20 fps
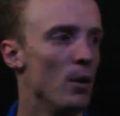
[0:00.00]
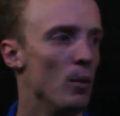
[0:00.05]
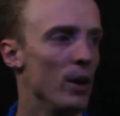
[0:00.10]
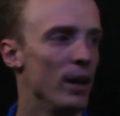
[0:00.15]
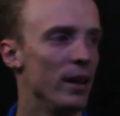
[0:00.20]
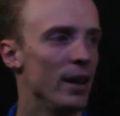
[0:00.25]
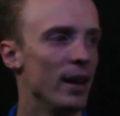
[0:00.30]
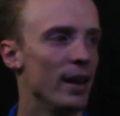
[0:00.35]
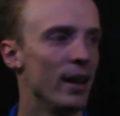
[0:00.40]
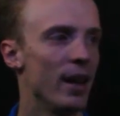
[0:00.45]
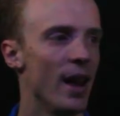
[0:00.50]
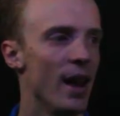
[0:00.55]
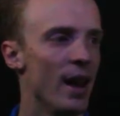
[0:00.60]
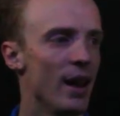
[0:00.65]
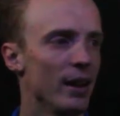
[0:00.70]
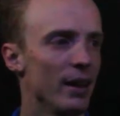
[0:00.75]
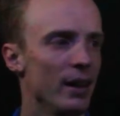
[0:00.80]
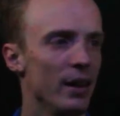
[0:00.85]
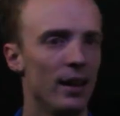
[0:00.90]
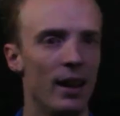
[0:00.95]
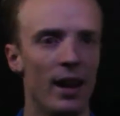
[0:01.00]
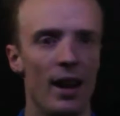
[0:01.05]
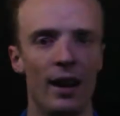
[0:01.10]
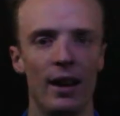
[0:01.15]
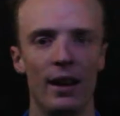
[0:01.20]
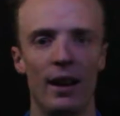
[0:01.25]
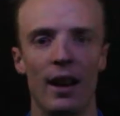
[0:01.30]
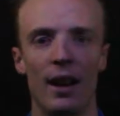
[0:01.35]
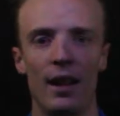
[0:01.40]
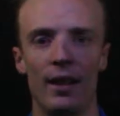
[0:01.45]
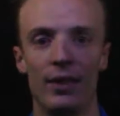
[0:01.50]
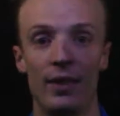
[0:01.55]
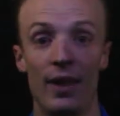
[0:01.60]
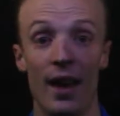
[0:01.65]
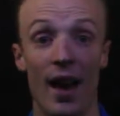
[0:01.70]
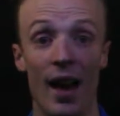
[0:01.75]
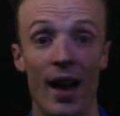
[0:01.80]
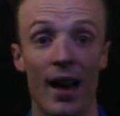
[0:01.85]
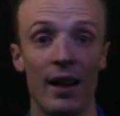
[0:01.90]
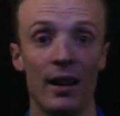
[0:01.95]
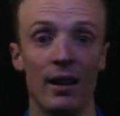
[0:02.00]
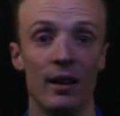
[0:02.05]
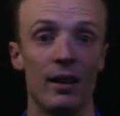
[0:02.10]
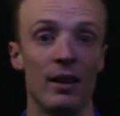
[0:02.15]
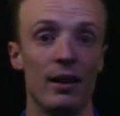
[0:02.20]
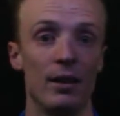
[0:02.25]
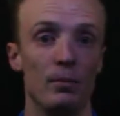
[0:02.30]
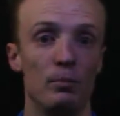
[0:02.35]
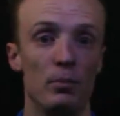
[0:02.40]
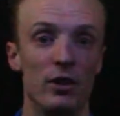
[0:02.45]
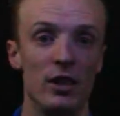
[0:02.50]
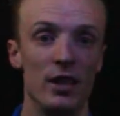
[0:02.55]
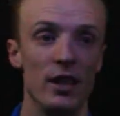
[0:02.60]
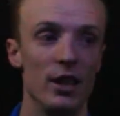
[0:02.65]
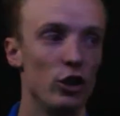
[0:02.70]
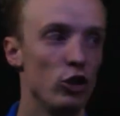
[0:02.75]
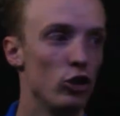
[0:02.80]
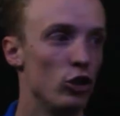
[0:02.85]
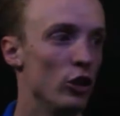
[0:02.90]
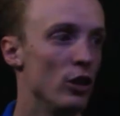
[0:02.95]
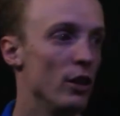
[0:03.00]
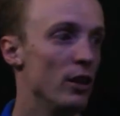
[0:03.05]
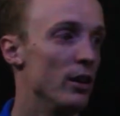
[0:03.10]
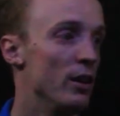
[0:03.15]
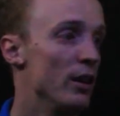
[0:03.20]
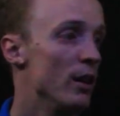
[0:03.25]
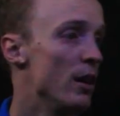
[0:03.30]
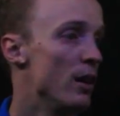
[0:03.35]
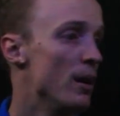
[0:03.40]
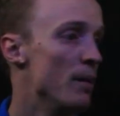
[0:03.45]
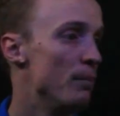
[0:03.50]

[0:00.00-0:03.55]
we can calculate that prediction